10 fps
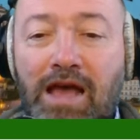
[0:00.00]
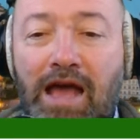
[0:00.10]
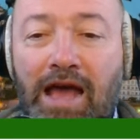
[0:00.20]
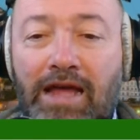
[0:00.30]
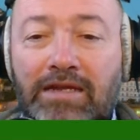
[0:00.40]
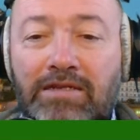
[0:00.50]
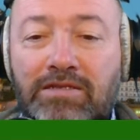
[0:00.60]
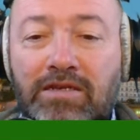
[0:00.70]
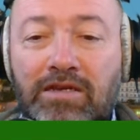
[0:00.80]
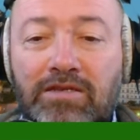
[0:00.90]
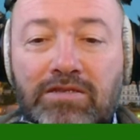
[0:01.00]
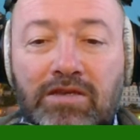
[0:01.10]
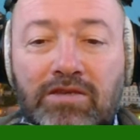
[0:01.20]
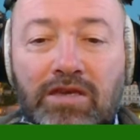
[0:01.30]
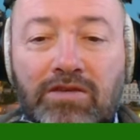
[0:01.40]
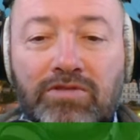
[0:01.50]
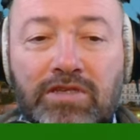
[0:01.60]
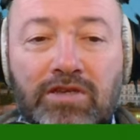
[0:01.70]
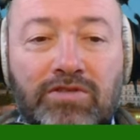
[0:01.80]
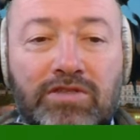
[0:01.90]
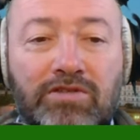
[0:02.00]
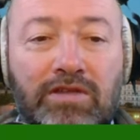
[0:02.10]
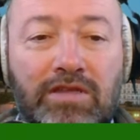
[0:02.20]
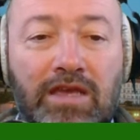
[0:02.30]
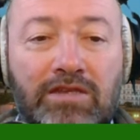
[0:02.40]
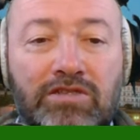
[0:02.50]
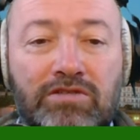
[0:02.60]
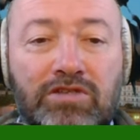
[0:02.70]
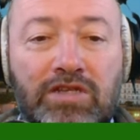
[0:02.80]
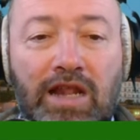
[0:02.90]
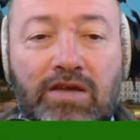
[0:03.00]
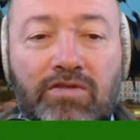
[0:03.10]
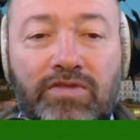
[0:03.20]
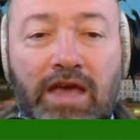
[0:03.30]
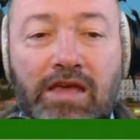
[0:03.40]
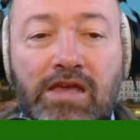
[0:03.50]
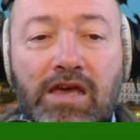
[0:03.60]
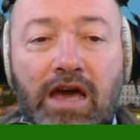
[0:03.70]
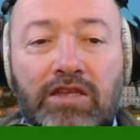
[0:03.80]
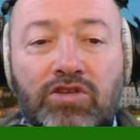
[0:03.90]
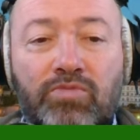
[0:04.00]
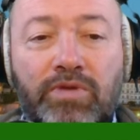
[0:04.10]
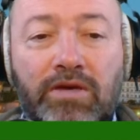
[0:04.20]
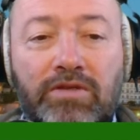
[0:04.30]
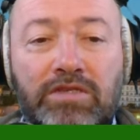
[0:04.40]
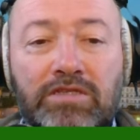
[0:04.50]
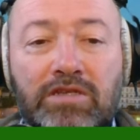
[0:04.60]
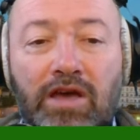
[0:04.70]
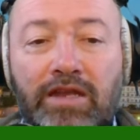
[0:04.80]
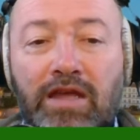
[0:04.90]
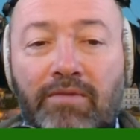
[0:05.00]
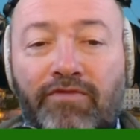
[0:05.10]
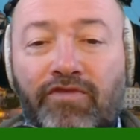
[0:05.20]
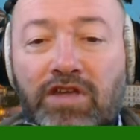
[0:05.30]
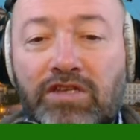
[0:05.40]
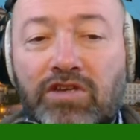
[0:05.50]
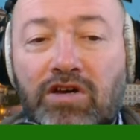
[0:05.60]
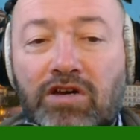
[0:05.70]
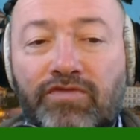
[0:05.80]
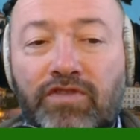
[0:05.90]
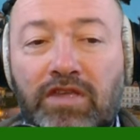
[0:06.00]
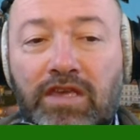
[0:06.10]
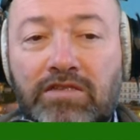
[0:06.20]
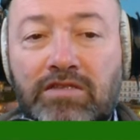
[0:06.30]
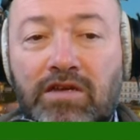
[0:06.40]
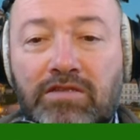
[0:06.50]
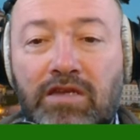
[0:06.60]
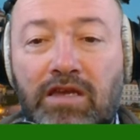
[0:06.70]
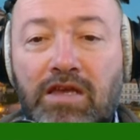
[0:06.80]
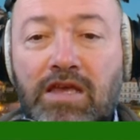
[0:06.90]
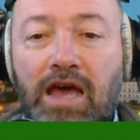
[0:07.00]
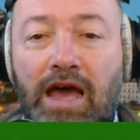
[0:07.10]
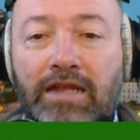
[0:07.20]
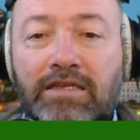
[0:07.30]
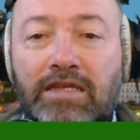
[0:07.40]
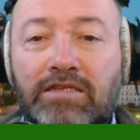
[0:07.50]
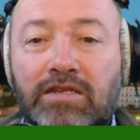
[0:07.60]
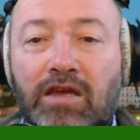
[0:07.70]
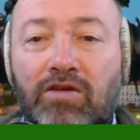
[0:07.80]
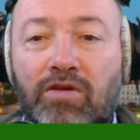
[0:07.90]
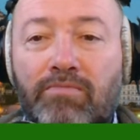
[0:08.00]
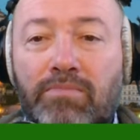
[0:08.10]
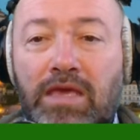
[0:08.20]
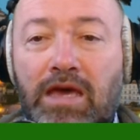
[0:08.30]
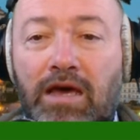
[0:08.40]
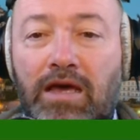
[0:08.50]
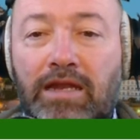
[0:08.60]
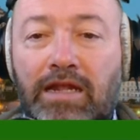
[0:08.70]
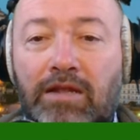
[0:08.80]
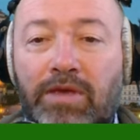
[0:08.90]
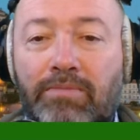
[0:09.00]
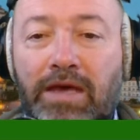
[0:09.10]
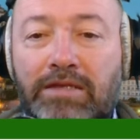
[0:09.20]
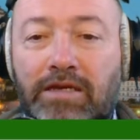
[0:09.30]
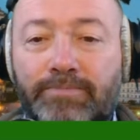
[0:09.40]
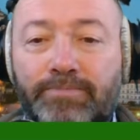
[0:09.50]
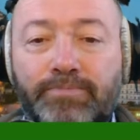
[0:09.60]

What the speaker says: And so, yeah, you'll see on the screen there. Just click on that and you'll be able to sign up free of charge for the Kickstarter and get to know Mia a little bit better.